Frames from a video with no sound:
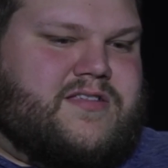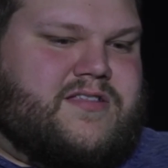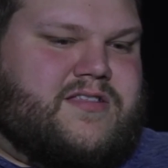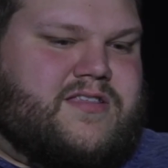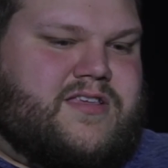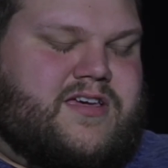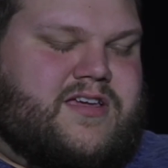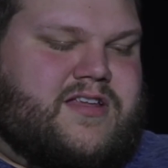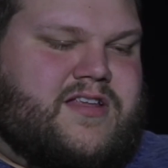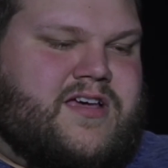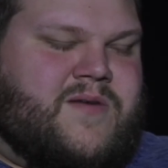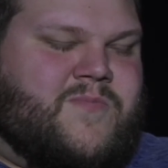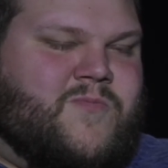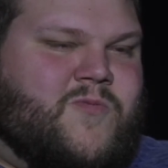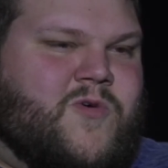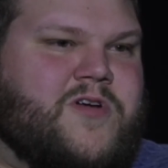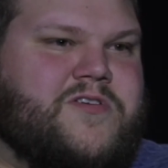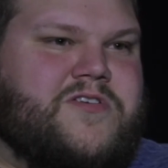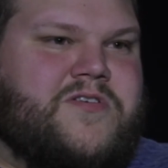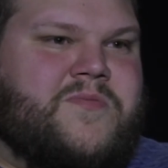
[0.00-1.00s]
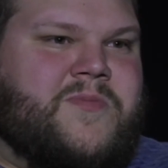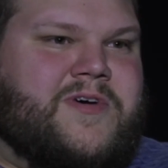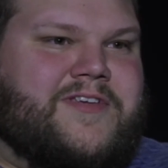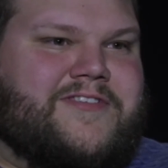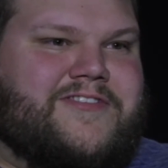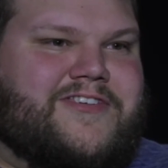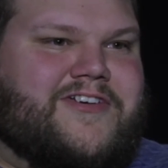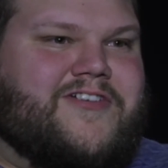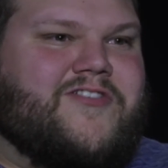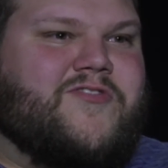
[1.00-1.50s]
that I'm watching
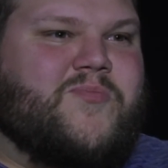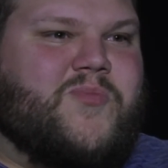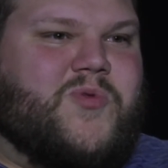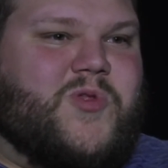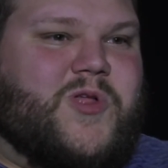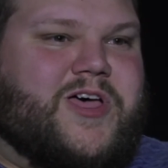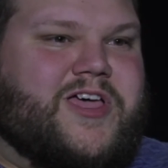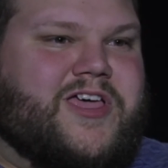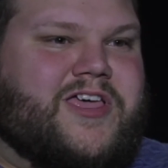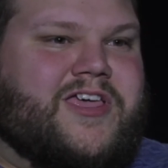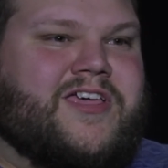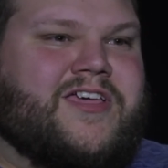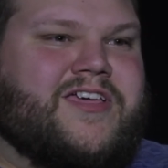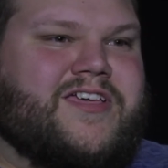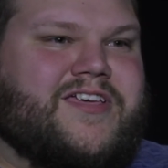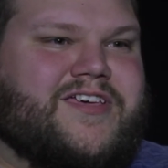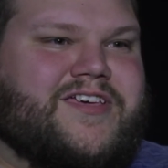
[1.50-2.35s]
myself play